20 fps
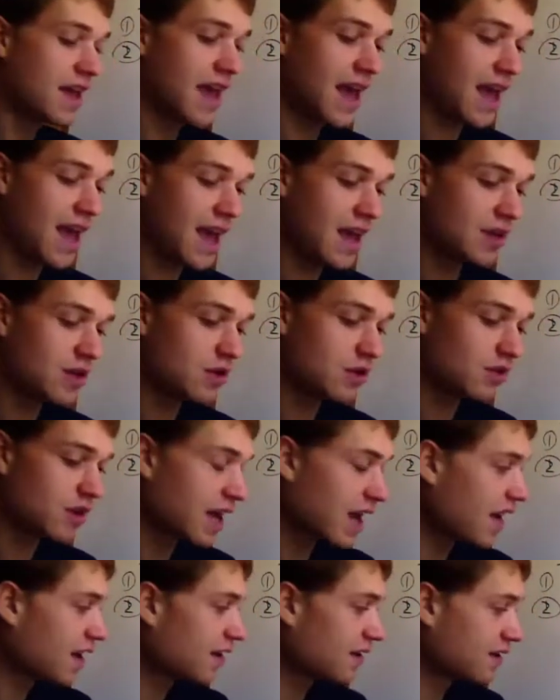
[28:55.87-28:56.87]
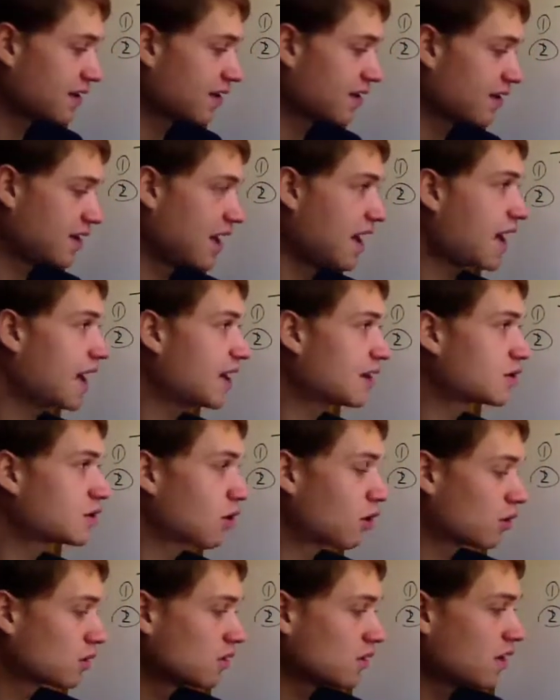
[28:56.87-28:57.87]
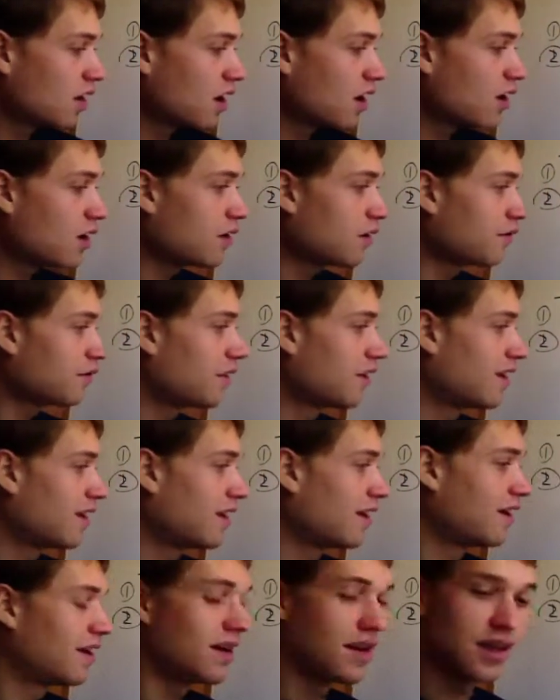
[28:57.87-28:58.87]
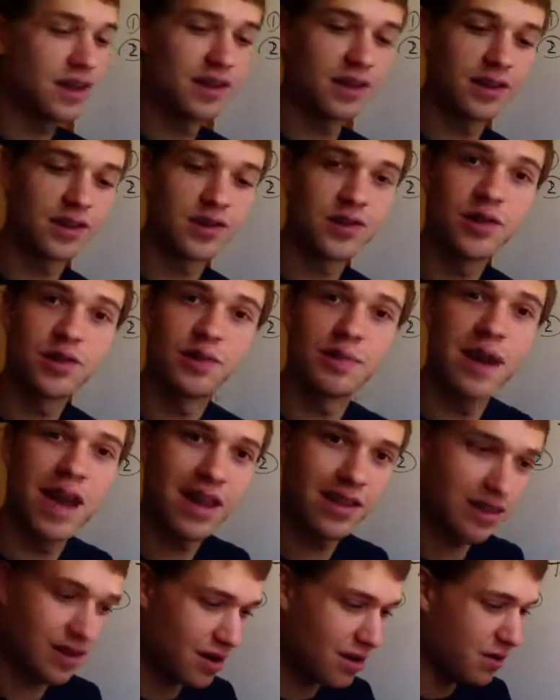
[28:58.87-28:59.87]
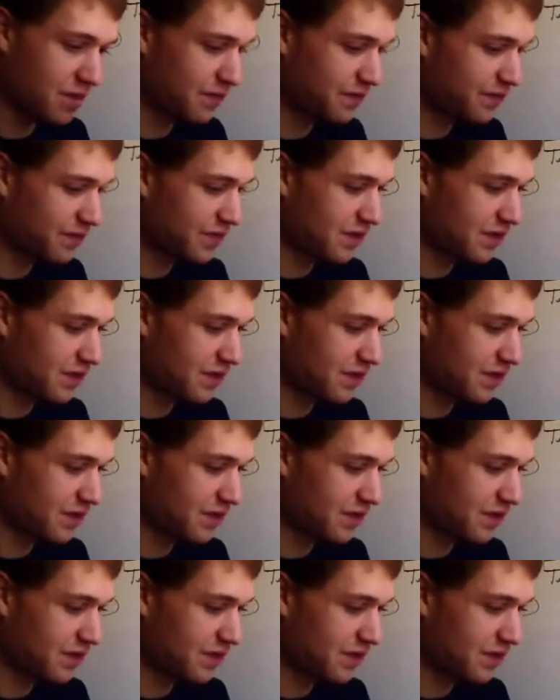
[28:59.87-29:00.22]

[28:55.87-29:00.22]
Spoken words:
and you get a total of, let's do the math here.